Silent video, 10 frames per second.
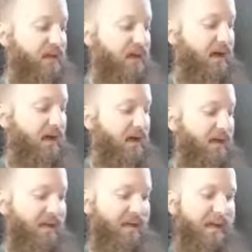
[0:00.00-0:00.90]

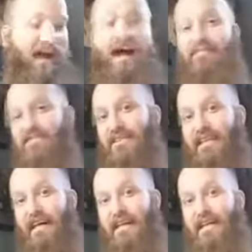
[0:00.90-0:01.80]
I obviously
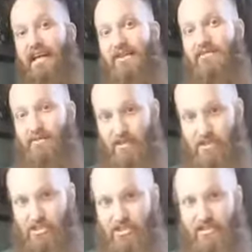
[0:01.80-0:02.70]
got a lot of commissions,